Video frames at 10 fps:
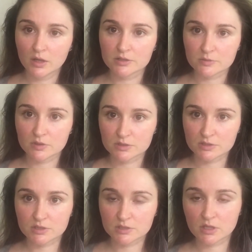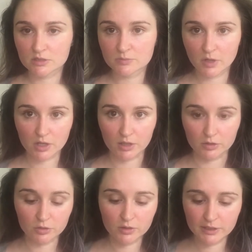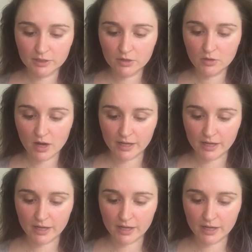as well as Detox Market and Credo.